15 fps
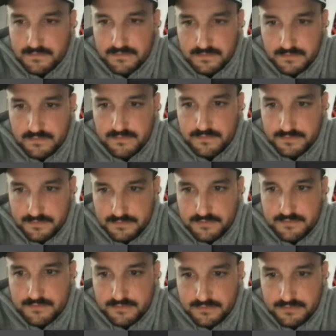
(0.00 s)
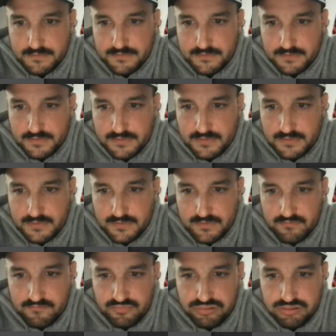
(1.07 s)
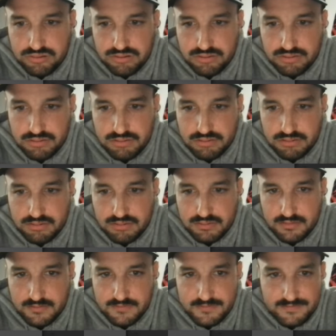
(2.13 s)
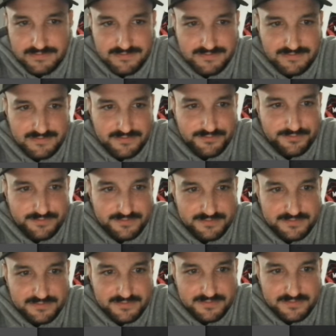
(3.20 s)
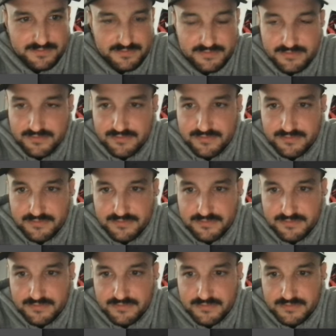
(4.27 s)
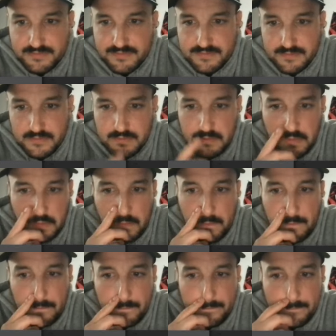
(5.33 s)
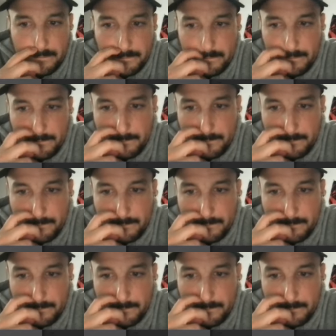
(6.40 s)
No words are spoken by the person on screen.